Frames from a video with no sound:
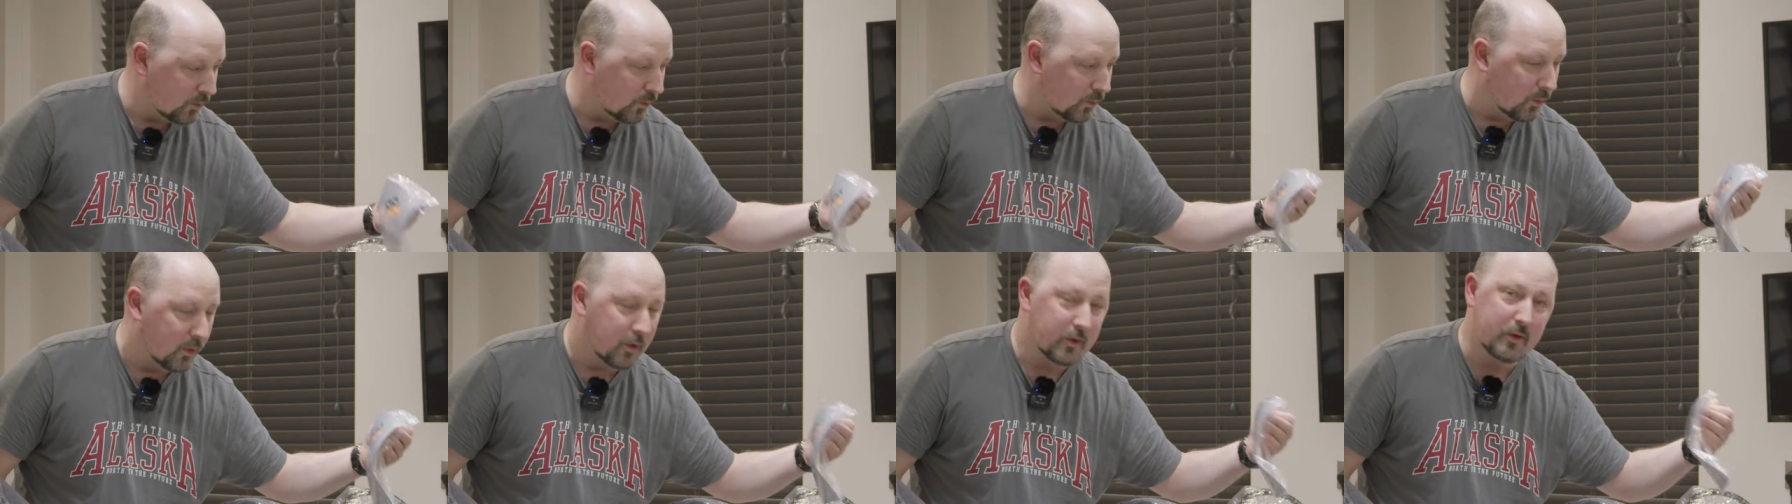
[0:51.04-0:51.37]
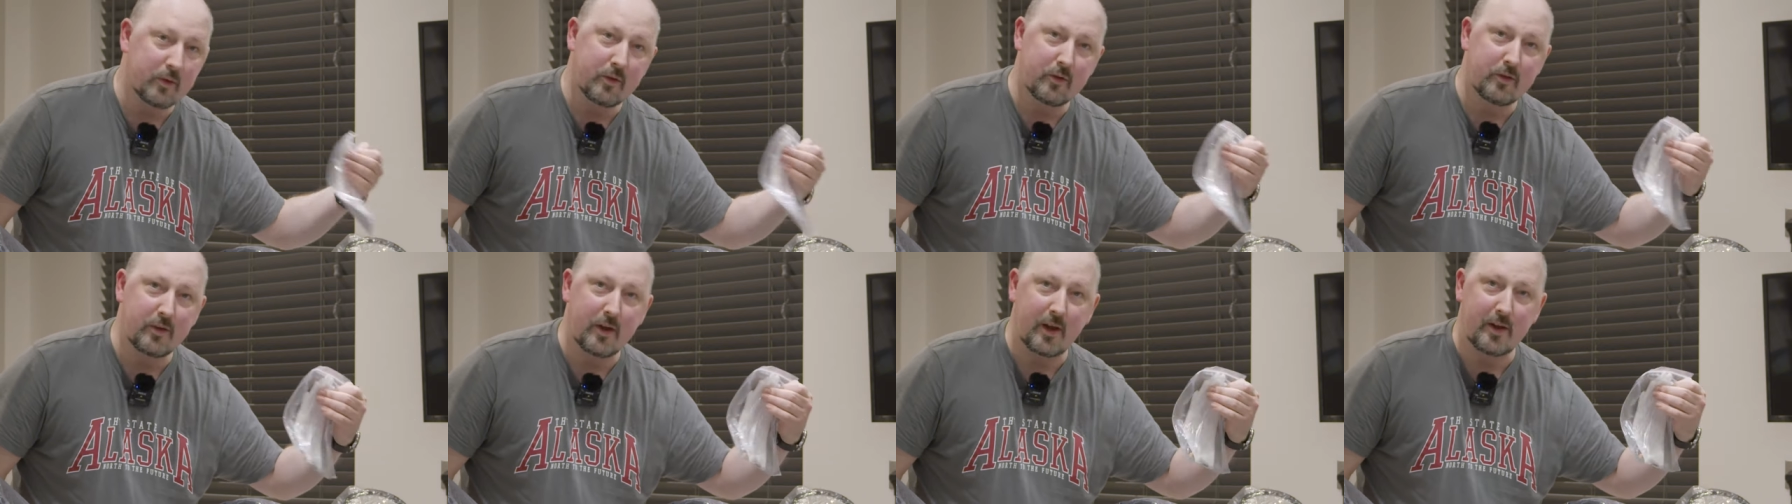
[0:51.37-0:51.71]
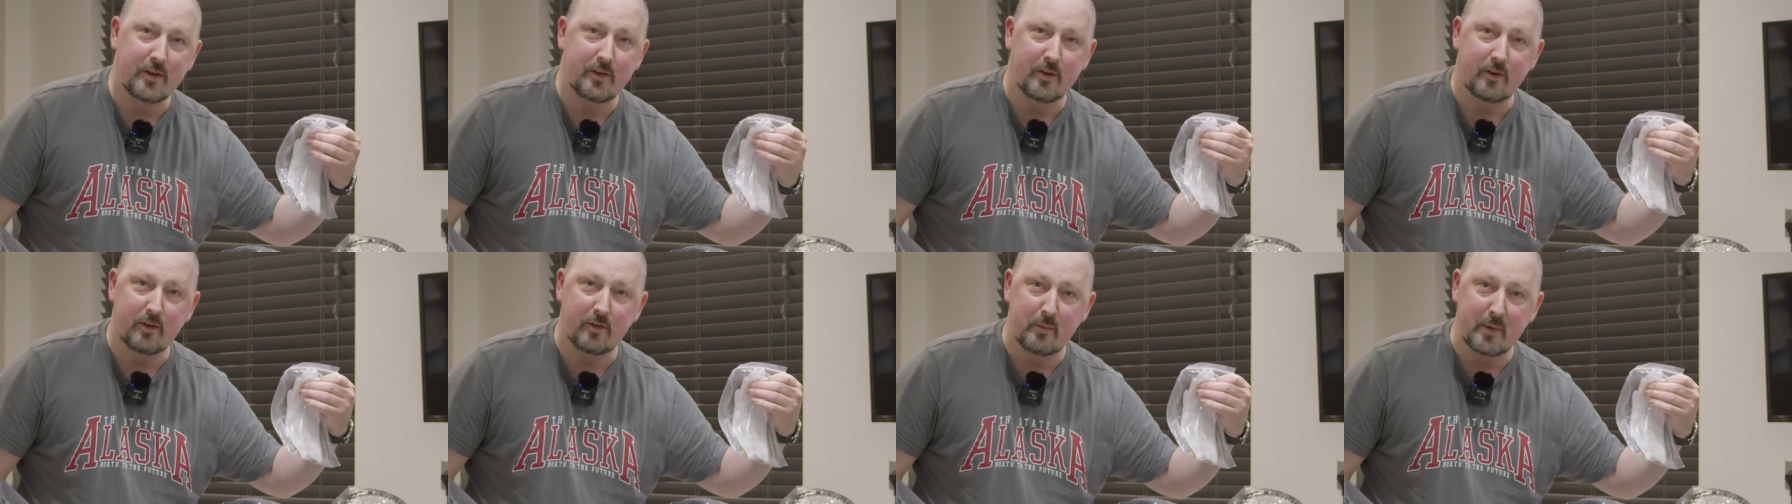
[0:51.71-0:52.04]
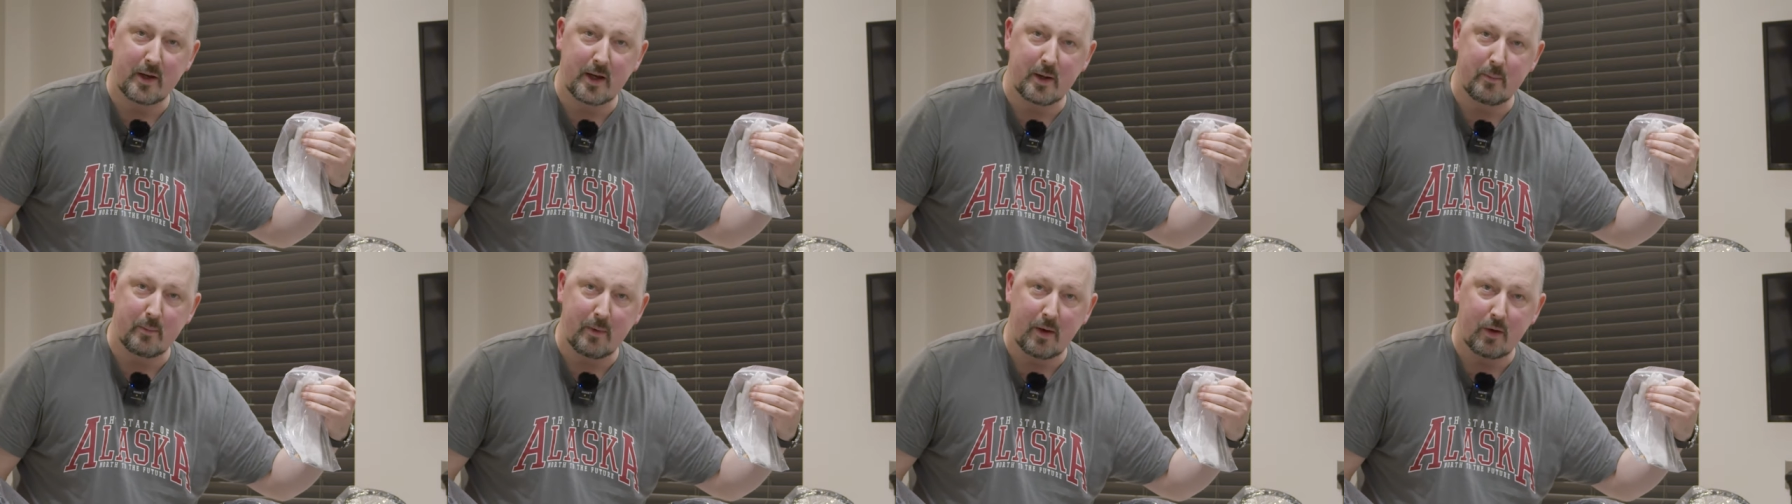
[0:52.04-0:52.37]
one set of
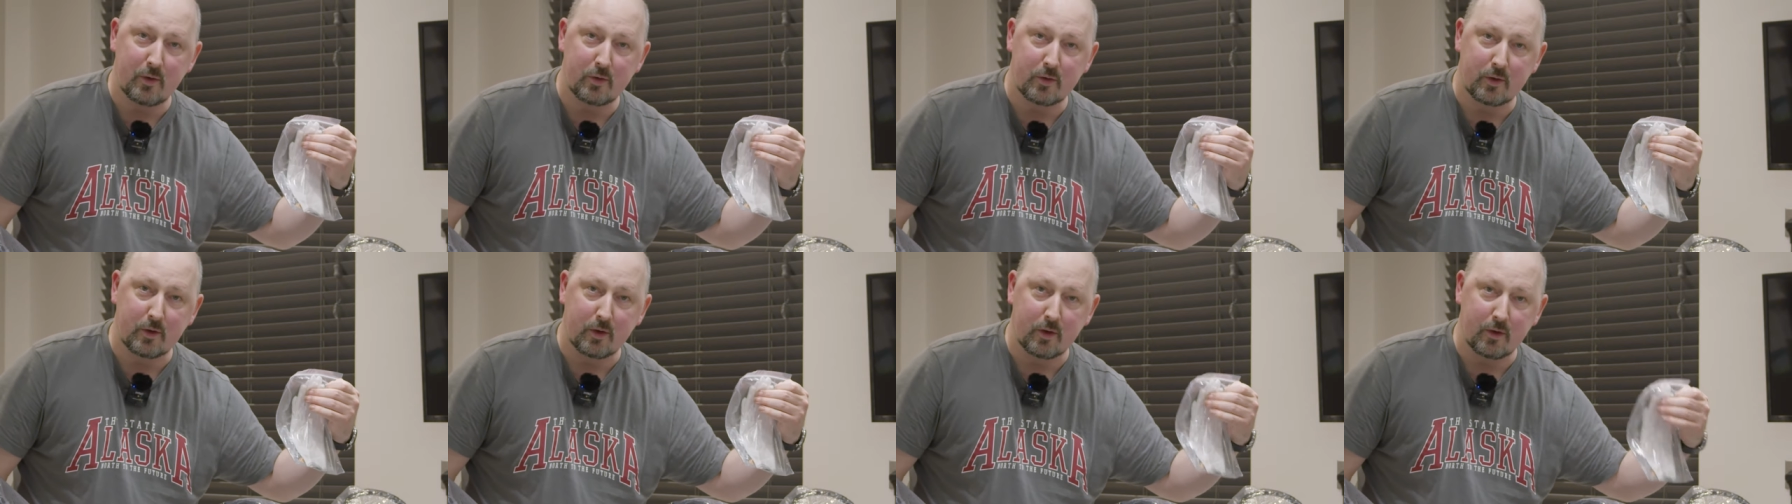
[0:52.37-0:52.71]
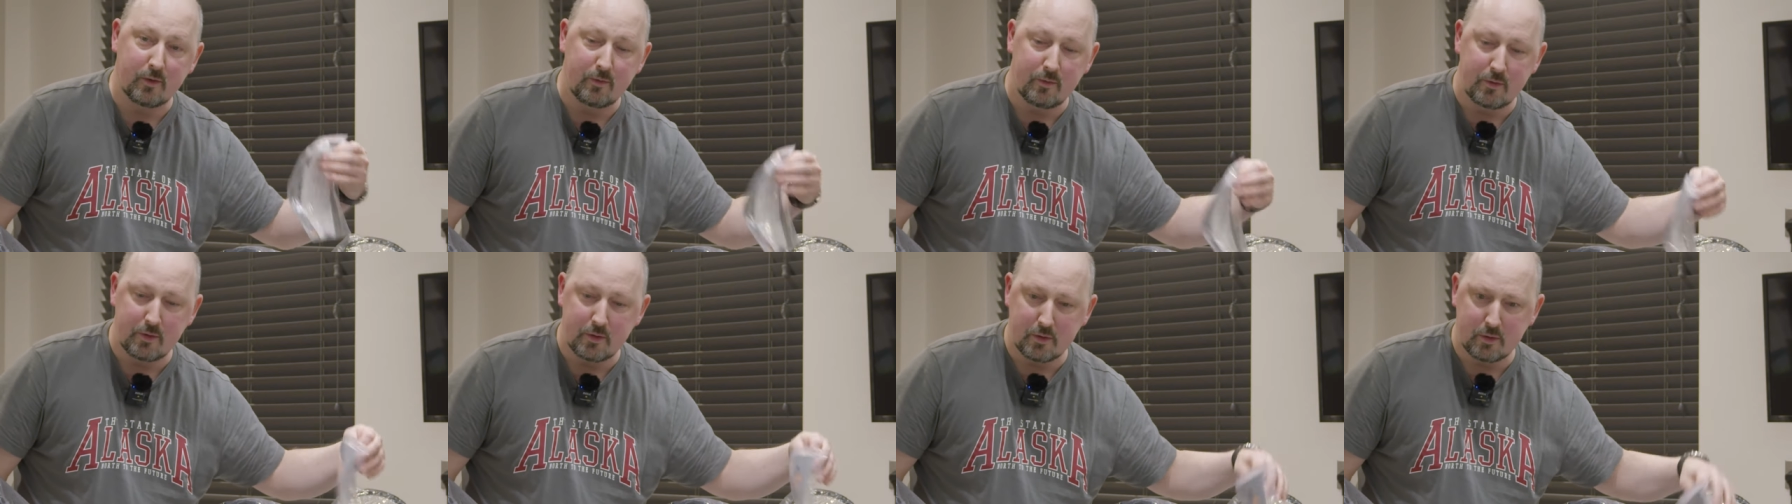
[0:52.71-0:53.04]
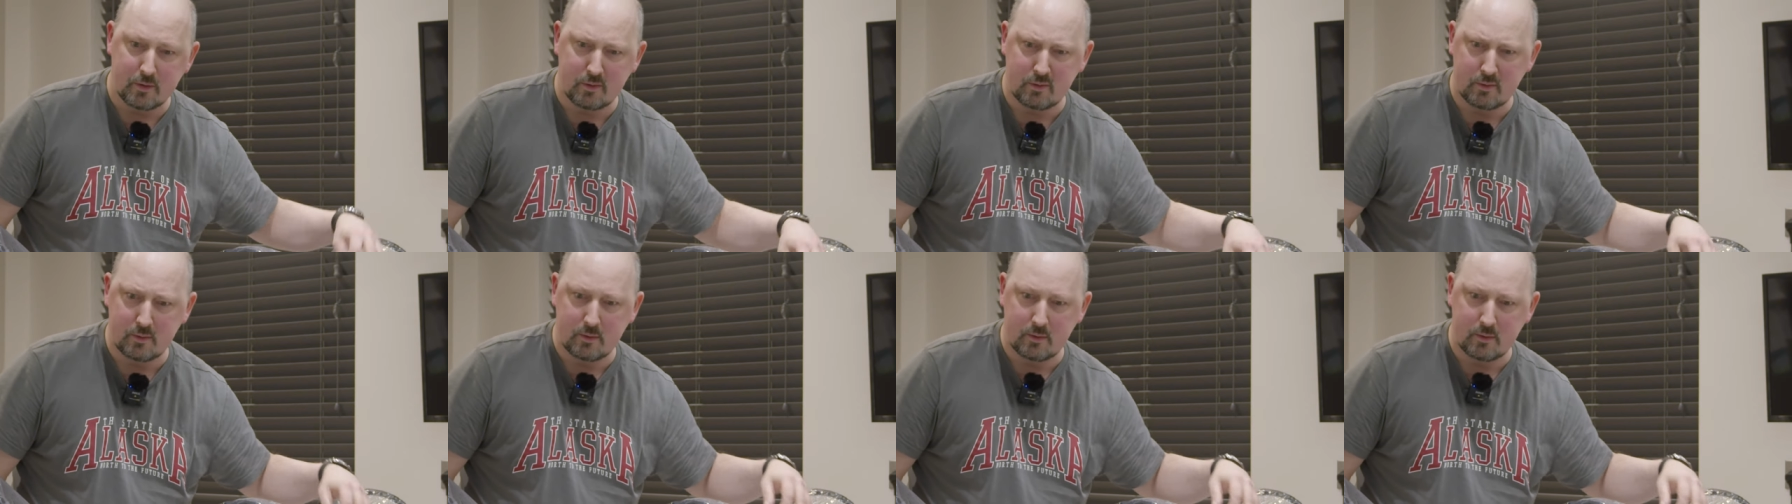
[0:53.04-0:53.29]
Mickey Mouse gloves,